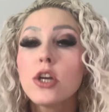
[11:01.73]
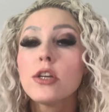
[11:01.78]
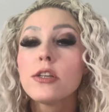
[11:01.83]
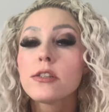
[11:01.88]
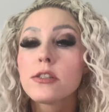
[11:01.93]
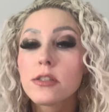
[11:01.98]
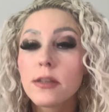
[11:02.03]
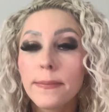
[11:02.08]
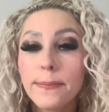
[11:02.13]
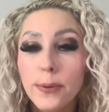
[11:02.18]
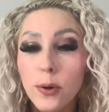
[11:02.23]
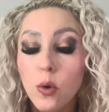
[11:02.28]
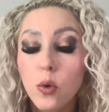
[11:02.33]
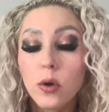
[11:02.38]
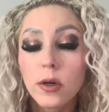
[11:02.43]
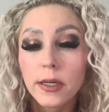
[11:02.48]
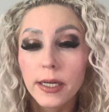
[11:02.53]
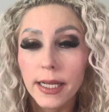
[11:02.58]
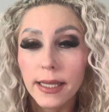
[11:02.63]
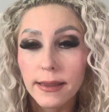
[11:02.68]

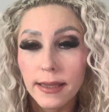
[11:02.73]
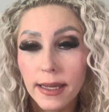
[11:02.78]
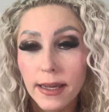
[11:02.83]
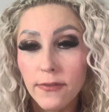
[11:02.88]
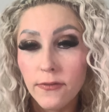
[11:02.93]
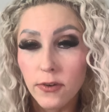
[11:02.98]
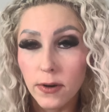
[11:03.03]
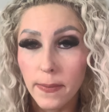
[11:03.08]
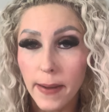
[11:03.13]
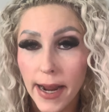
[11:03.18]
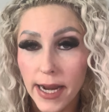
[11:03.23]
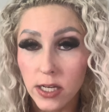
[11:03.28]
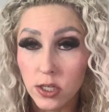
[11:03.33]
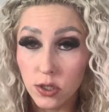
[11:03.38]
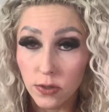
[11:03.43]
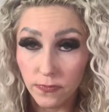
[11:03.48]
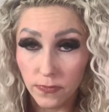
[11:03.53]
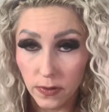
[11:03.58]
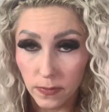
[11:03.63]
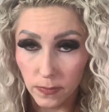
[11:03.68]
supporting the
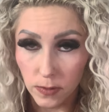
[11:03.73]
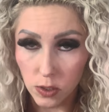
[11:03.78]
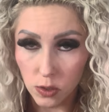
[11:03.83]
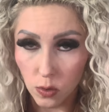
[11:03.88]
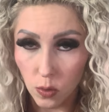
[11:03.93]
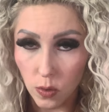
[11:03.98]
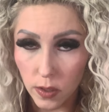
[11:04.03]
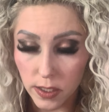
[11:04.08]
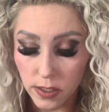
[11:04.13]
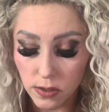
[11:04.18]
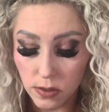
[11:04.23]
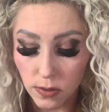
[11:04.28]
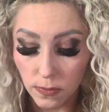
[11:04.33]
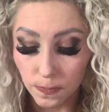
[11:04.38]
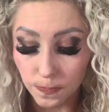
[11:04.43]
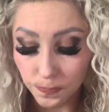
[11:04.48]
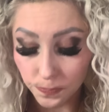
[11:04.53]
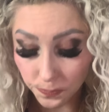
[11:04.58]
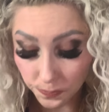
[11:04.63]
information from the source.